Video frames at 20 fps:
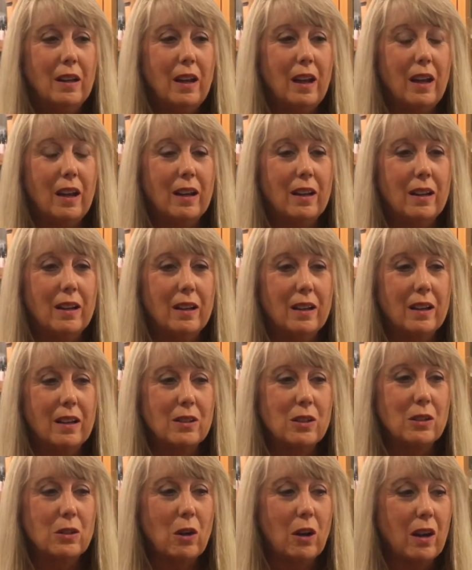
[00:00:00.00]
And because
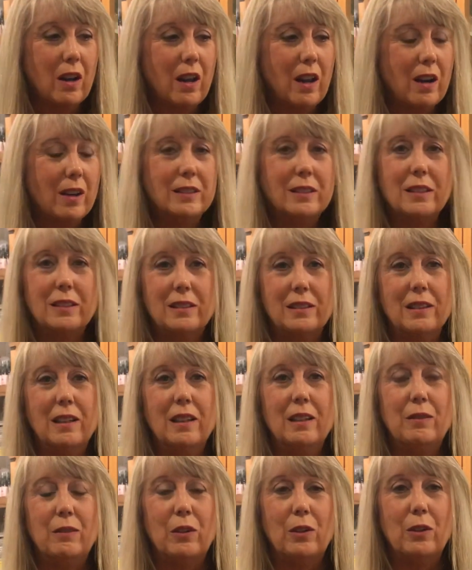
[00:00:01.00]
it started out as a
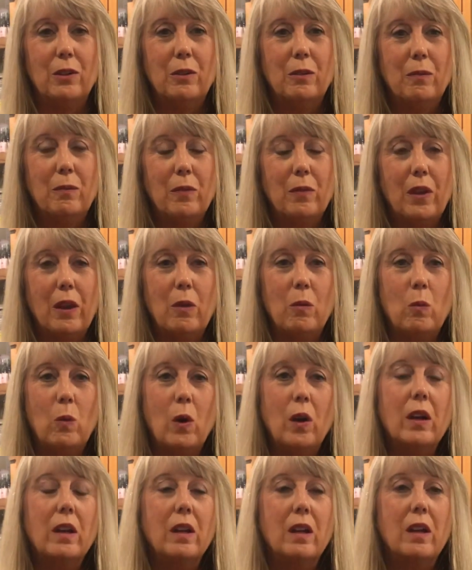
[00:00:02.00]
sliver, and
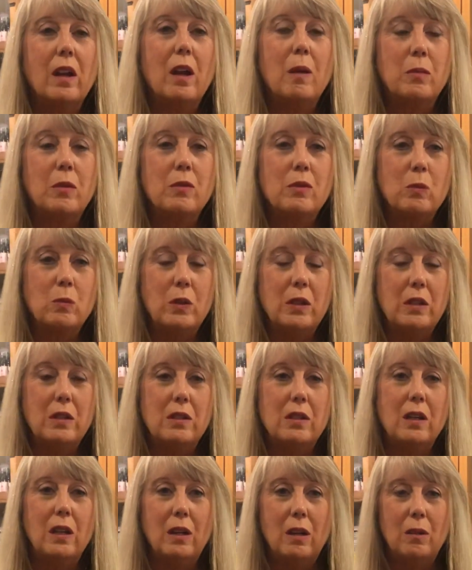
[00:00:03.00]
1 cup of sweet
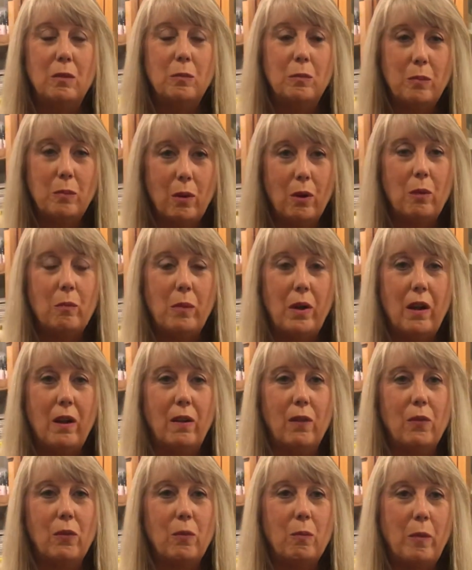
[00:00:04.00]
tea per
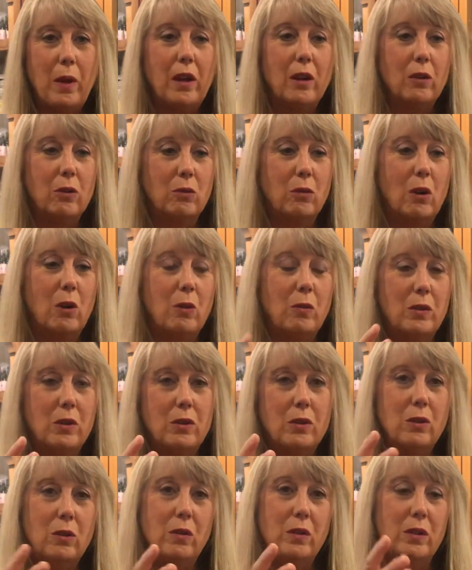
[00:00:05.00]
month made it grow
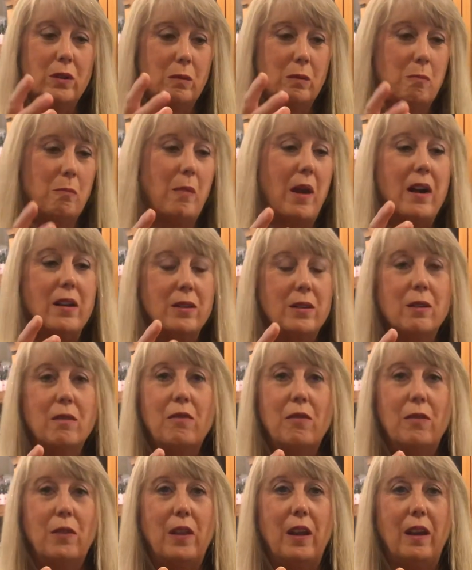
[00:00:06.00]
into this massive
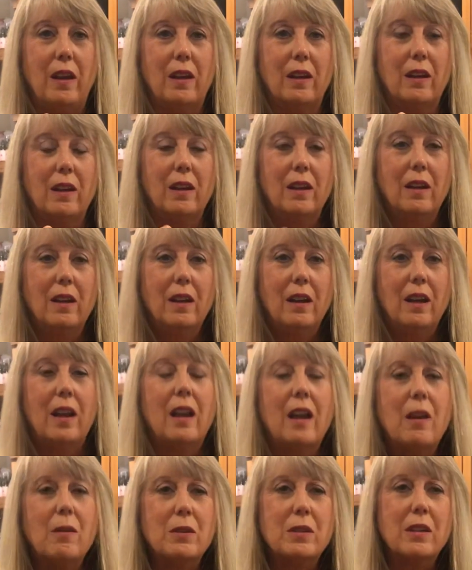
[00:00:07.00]
thing.
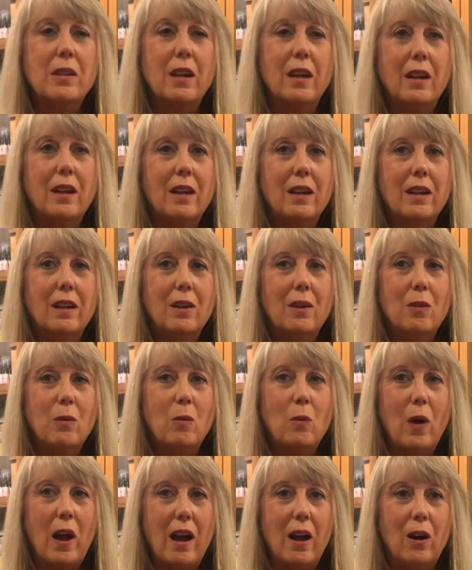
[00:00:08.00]
And I was like,
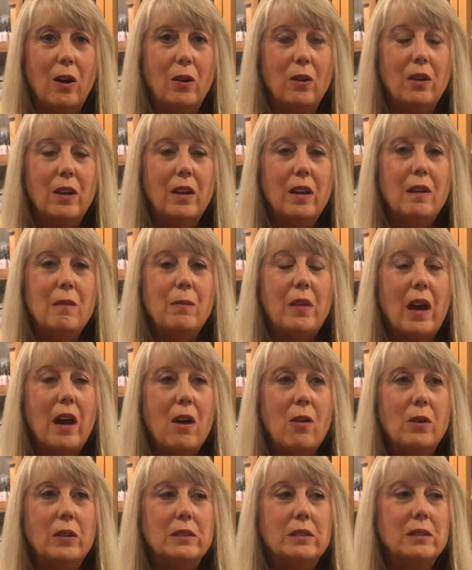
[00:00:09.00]
wow. Now, I
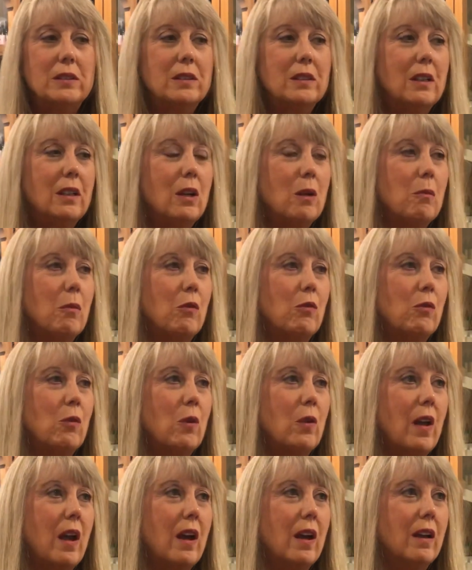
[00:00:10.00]
always, before
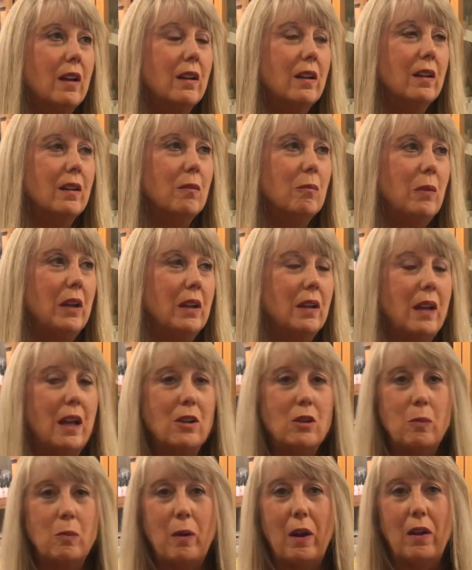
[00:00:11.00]
that, being a
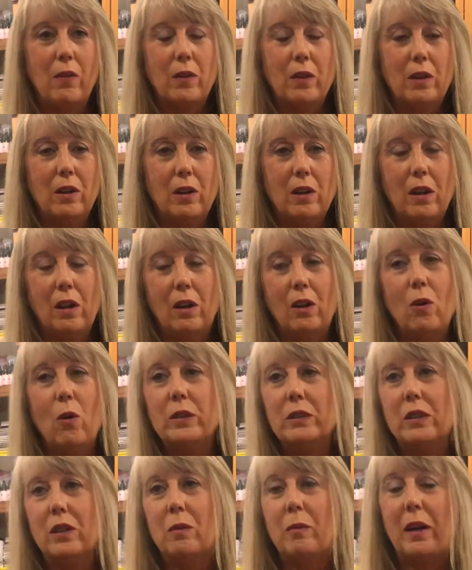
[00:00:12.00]
naturopath, you
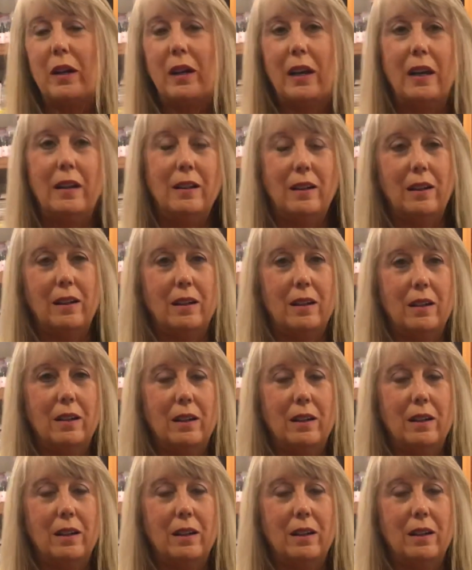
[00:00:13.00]
always hear about candida.